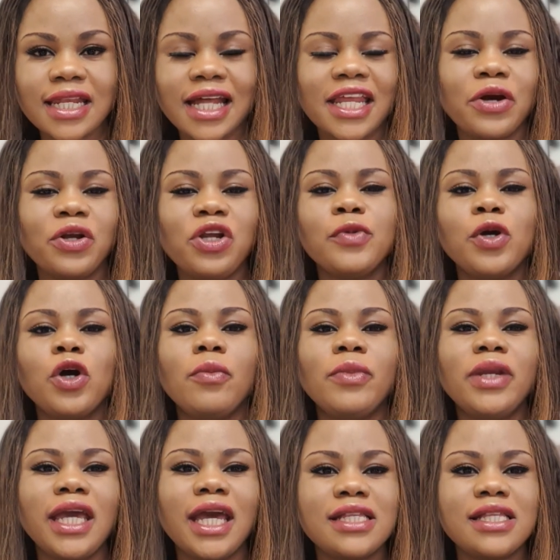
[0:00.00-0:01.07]
and they're going to be
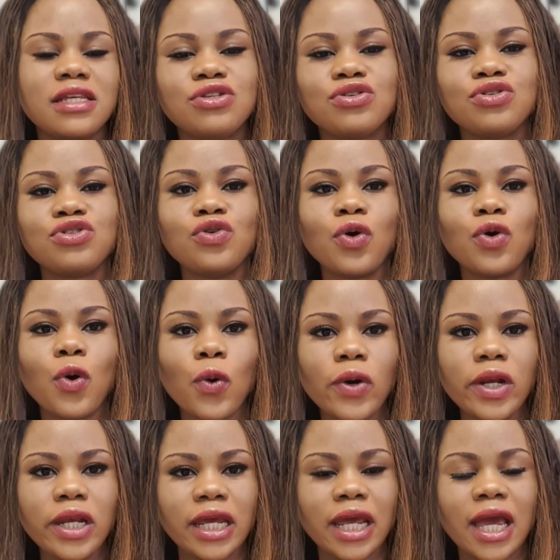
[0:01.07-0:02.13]
communicating to you
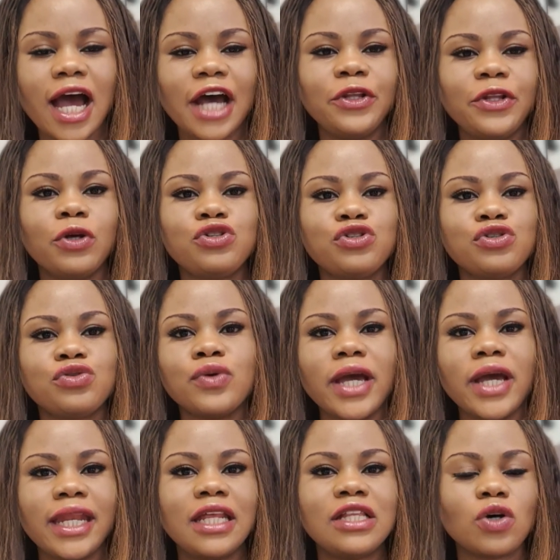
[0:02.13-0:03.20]
only and not through
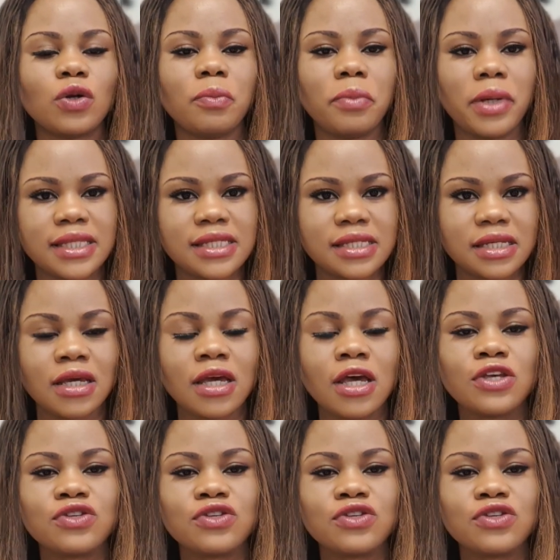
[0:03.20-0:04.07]
any third party.